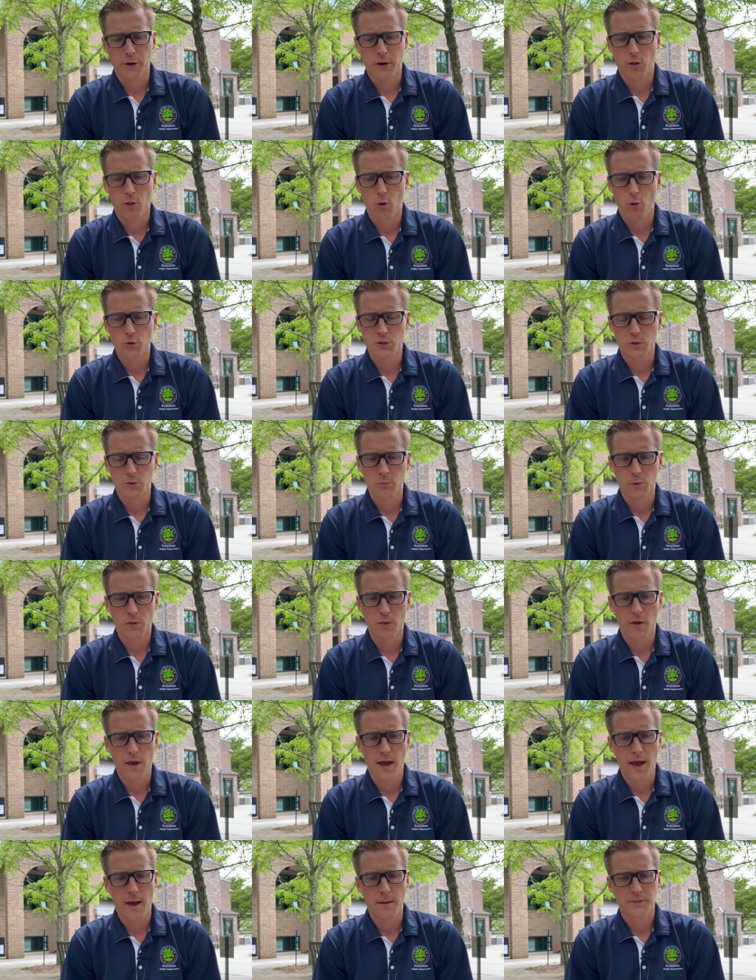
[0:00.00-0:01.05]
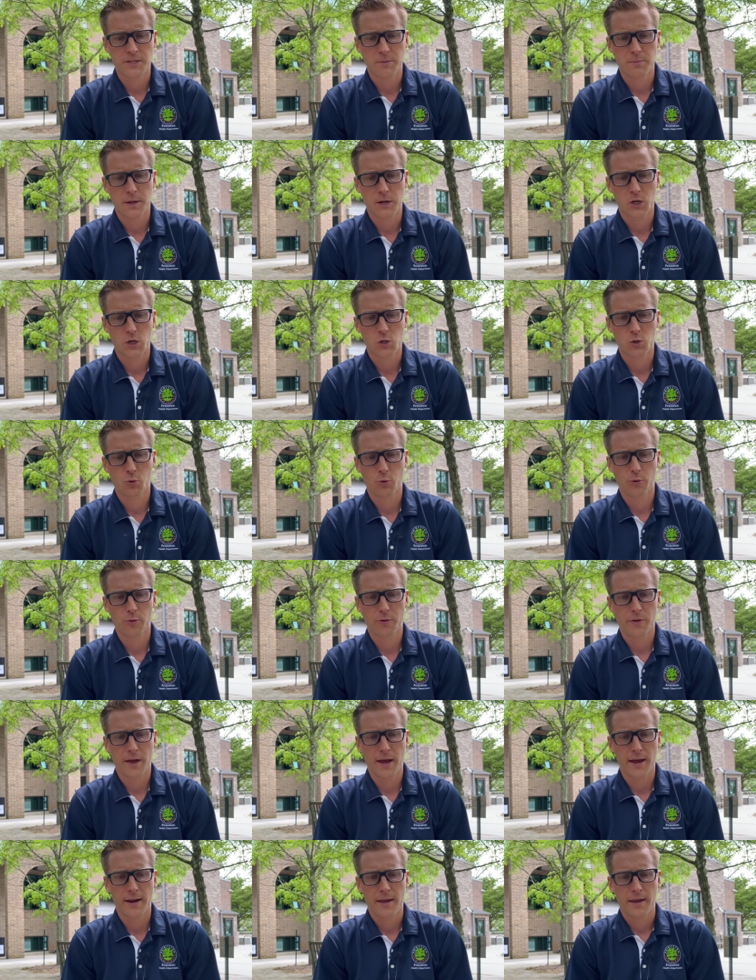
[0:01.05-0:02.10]
closely with them to make sure
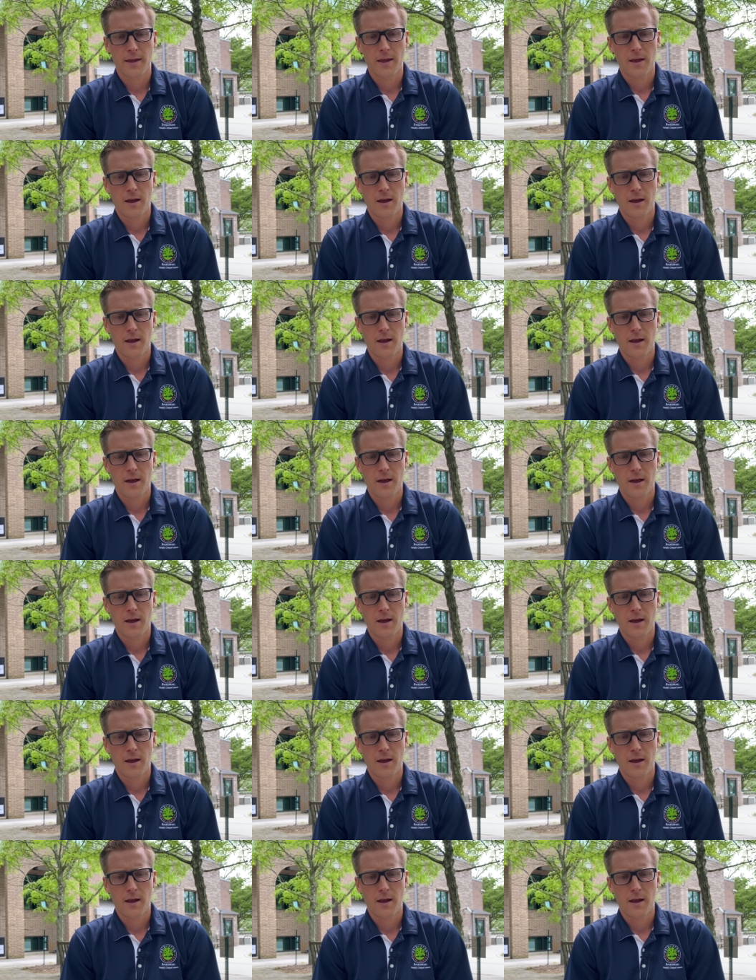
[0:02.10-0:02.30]
that